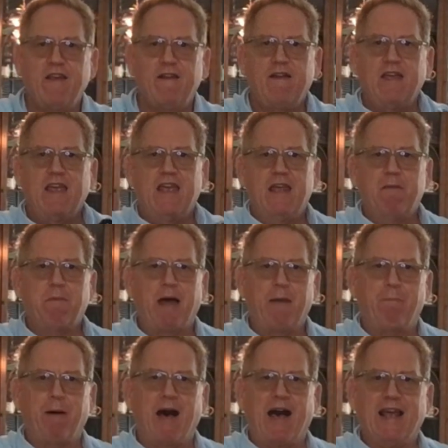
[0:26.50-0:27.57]
in my
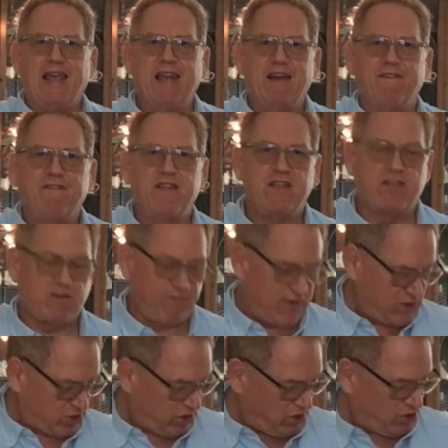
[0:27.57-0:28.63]
pocket of this fishing
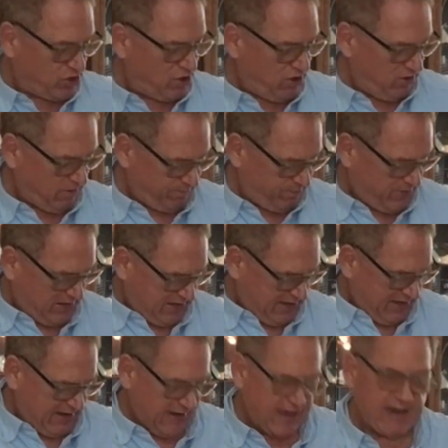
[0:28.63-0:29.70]
shirt,
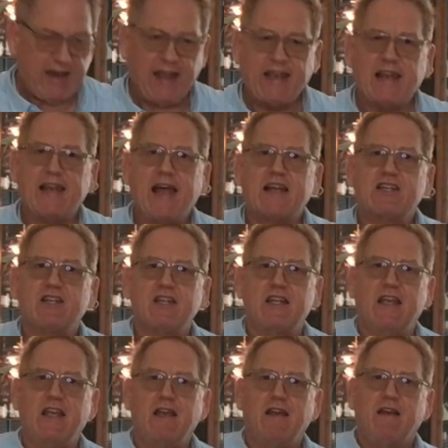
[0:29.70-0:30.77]
and I can actually
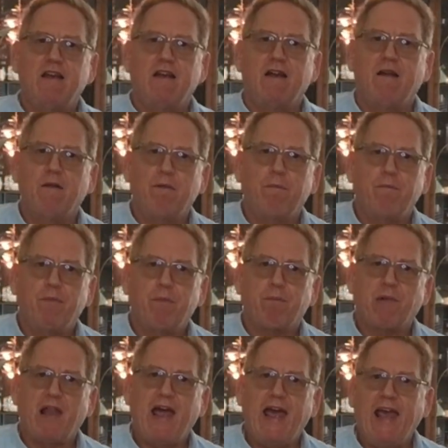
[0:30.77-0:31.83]

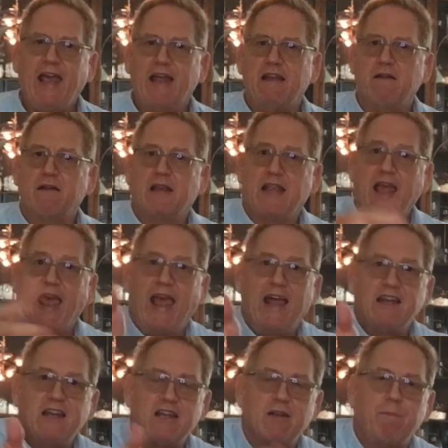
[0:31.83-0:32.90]
play and hand it
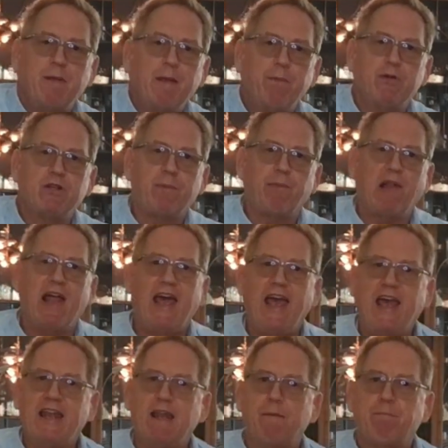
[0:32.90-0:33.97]
to people to play, and
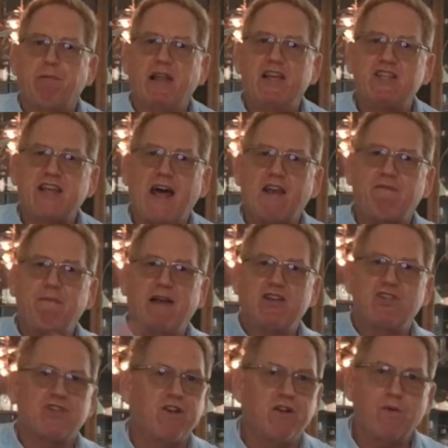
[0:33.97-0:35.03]
it plays out of my
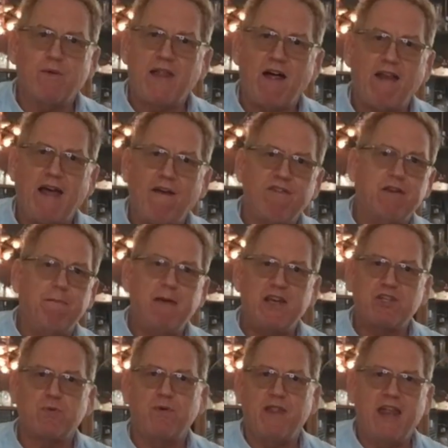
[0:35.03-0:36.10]
shirt without having to mess
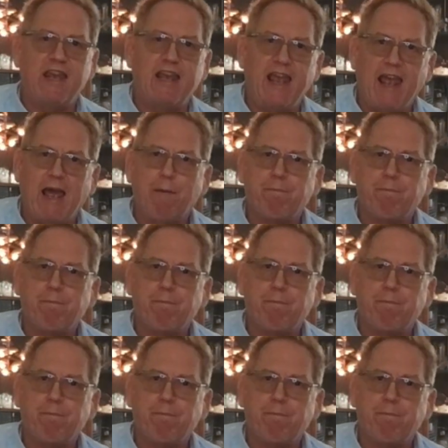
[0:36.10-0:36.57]
with any amp,